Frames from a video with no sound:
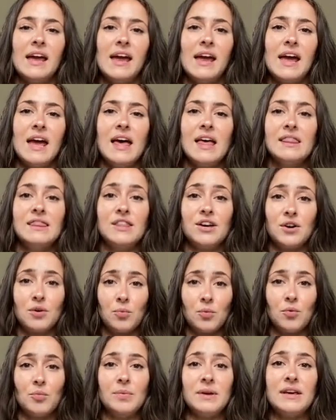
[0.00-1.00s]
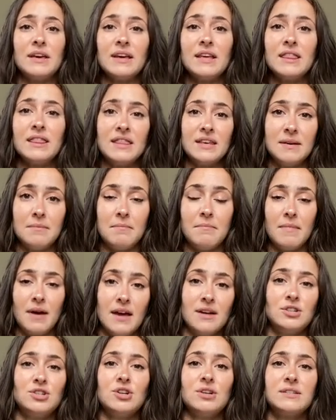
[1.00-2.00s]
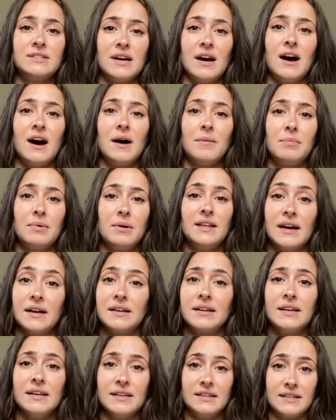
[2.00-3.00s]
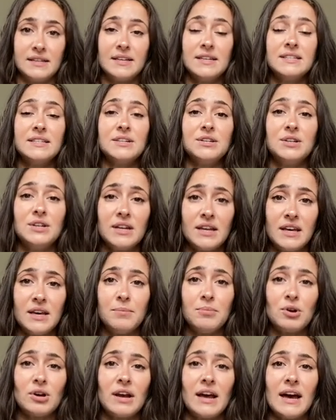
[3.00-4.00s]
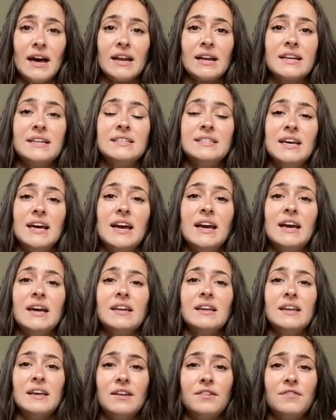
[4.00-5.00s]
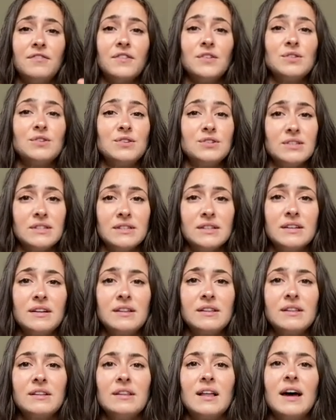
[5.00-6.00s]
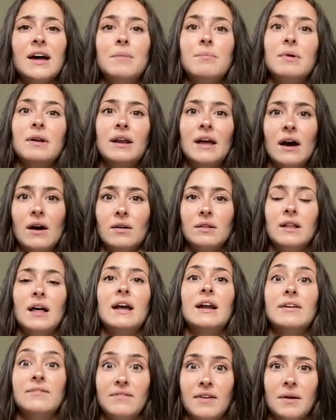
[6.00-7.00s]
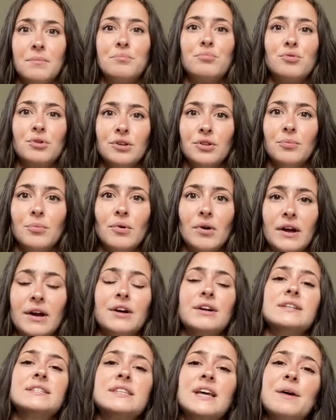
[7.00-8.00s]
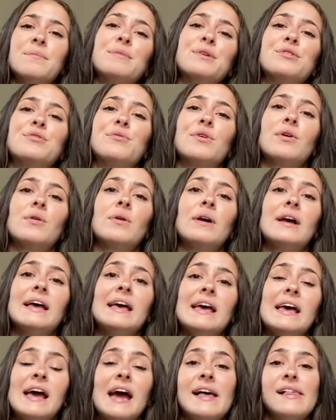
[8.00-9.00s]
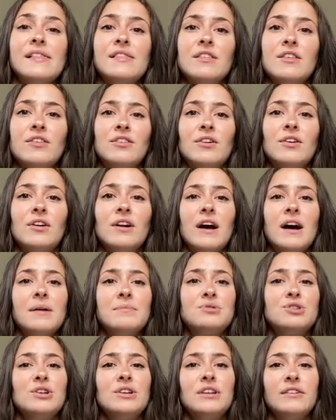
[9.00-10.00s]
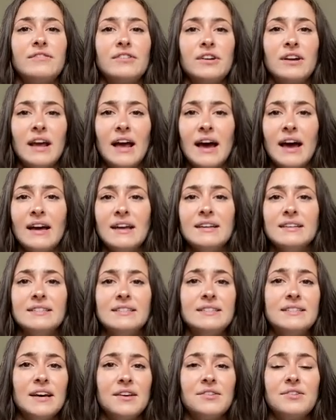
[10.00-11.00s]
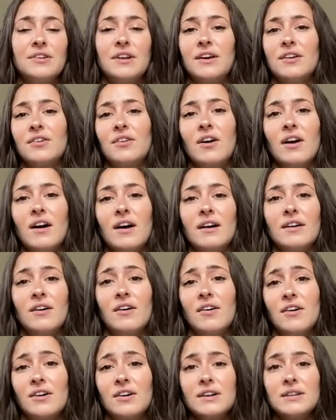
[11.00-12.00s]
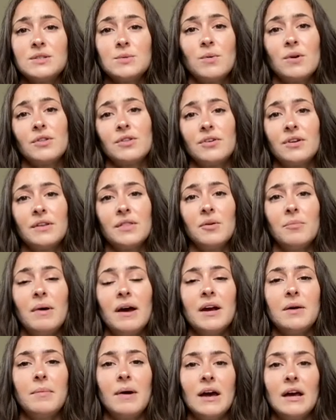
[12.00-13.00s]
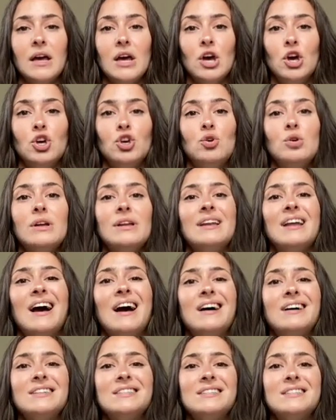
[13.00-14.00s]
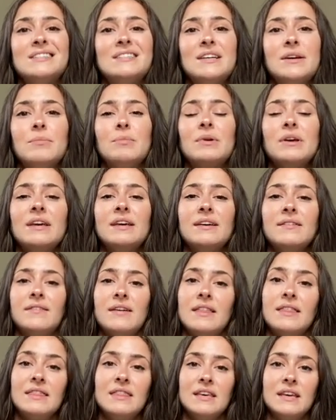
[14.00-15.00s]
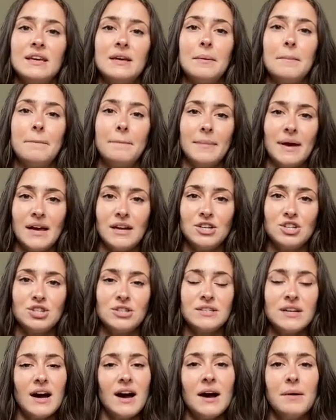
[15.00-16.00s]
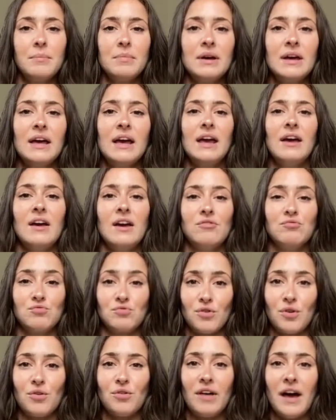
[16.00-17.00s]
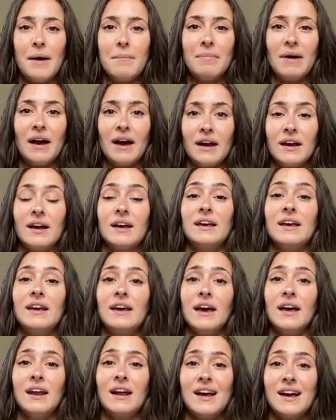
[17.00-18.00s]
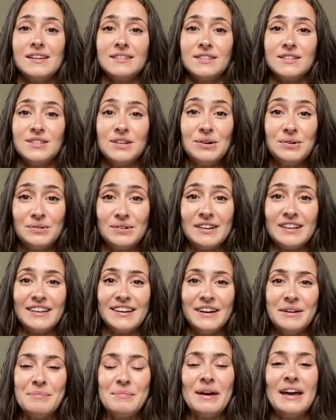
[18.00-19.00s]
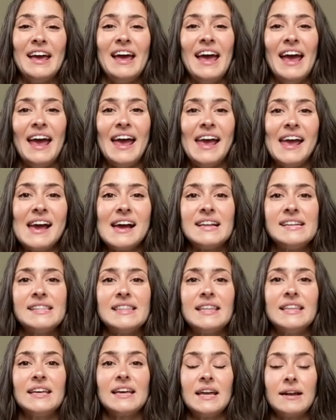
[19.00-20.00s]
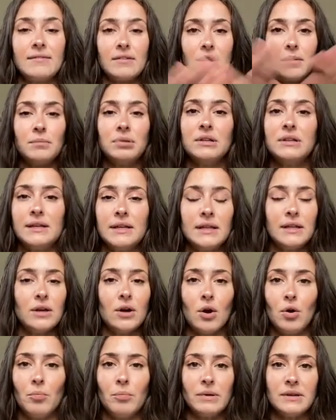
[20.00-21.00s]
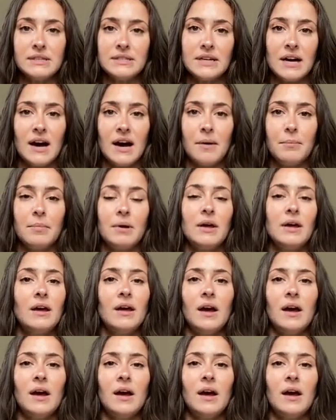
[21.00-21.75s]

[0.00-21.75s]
and there will be the mesh top that can continue to keep your cat contained. It filters a little of the light, but now a lot of breathable air is coming through. And then the third option, if your cat is tethered in or on a harness while they're in the backpack, you can unzip even the mesh top and roll that back. Again, it has its own clip, and then they can have a completely open top